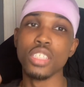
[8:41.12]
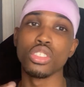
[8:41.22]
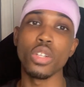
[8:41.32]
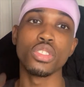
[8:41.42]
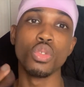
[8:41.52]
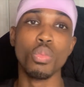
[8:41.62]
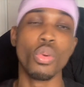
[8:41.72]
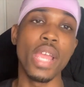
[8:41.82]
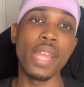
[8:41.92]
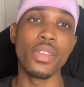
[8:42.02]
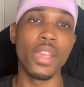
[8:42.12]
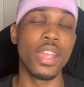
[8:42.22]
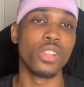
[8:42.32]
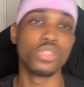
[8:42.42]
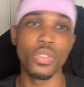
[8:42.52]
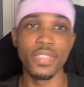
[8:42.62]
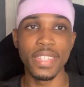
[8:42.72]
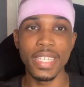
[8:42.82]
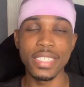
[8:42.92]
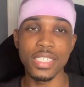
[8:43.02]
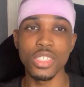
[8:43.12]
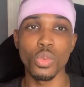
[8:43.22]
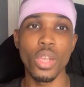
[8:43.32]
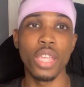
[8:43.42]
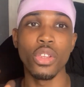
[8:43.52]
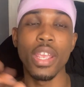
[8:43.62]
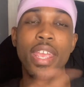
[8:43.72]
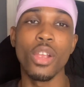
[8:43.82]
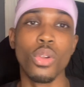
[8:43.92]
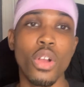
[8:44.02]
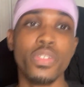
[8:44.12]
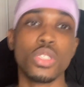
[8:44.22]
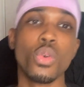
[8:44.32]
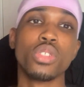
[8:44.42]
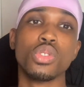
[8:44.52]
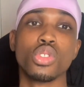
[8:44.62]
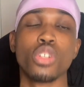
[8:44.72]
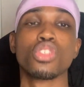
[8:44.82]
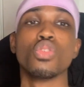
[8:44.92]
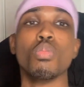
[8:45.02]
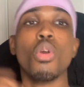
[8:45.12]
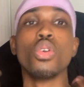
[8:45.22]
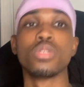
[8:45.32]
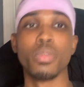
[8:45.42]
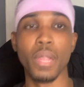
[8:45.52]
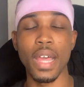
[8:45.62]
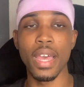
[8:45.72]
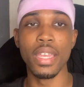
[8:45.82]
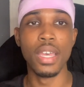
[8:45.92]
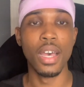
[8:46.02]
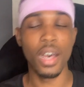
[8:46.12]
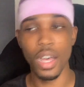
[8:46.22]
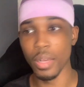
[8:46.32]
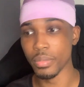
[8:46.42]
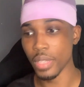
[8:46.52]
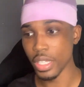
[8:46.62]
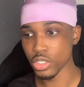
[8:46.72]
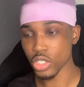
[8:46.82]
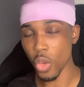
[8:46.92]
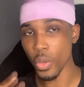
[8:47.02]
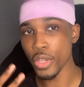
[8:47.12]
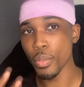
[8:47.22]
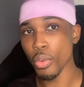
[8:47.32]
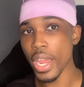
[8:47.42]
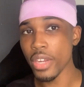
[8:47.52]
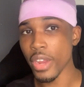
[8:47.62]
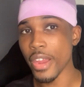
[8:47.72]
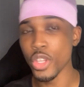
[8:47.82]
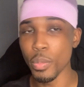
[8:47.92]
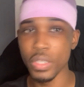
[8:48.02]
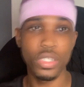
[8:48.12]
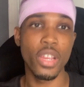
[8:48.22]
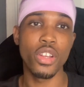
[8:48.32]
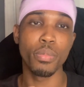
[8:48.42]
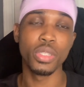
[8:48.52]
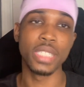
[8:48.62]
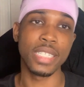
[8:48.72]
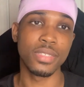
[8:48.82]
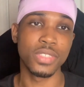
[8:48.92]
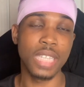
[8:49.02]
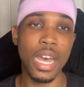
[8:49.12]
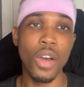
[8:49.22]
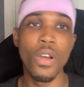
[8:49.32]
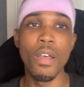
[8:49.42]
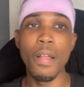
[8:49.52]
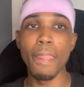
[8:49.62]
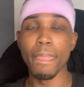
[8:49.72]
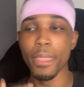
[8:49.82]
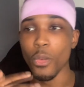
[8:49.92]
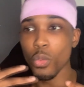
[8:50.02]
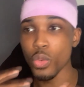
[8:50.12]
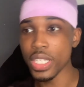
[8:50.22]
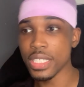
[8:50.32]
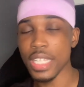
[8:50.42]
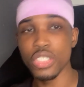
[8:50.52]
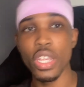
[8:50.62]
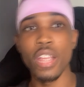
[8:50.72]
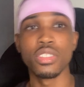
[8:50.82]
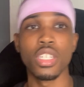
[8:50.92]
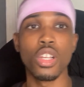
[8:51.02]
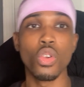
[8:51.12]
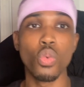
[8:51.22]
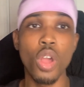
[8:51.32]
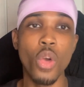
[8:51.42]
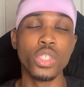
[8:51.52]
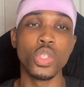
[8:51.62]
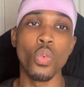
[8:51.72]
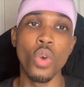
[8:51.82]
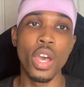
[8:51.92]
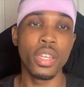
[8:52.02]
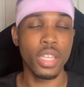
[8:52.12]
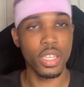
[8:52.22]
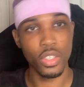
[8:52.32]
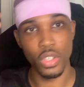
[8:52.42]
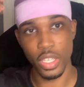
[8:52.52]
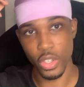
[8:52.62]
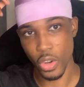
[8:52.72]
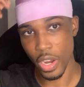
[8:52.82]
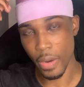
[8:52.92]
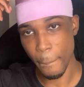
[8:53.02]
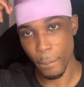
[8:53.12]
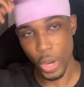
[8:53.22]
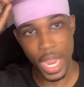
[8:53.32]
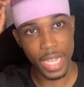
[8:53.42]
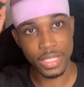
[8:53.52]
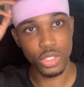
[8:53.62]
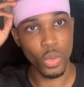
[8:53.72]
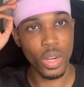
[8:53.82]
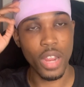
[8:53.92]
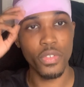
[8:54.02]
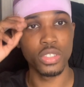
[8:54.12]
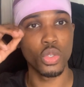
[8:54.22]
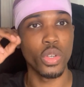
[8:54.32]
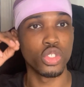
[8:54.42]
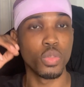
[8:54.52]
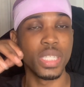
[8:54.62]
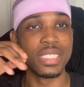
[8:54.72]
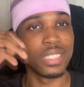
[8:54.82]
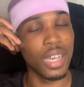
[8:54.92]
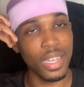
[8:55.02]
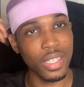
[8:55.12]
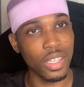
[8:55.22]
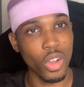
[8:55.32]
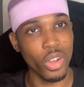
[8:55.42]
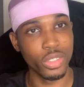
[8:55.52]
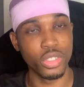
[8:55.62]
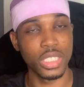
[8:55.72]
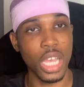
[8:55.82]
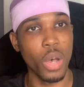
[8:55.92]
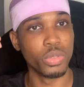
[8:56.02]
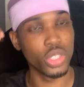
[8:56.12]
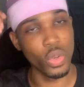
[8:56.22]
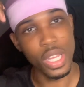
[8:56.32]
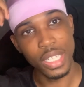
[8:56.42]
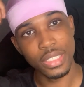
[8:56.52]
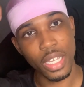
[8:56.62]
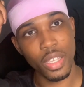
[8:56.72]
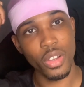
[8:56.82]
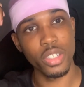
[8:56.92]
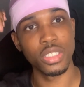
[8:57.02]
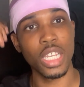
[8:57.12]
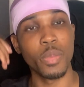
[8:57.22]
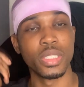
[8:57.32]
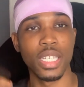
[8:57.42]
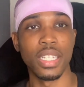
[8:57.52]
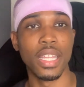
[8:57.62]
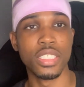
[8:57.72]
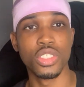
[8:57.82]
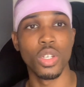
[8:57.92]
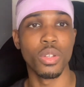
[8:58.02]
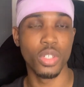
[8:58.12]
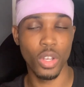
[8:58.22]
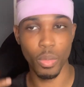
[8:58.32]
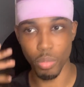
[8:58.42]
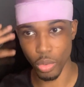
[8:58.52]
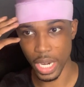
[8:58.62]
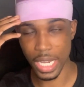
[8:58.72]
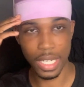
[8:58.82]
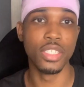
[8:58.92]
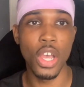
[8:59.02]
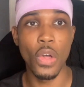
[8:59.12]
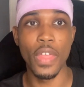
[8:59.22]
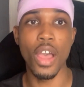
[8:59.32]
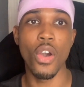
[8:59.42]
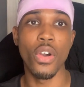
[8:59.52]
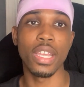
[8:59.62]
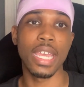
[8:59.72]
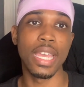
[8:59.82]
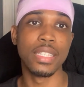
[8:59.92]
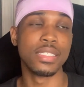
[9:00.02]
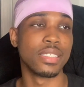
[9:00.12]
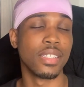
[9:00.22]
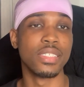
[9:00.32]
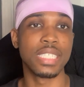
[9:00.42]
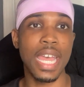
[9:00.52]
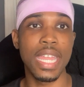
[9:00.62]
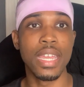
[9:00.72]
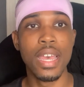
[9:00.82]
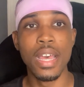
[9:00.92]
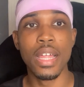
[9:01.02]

start to braid your hair. So this is where your hair growth is going to start to multiply. So when you braid your hair and you put your hair in a protective style, the reason that your hair is going to grow is, one, your braids or whatever is going to be tugging on your scalp. So tugging on your scalp is going to let your brain know that, oh, okay, this is a little tight,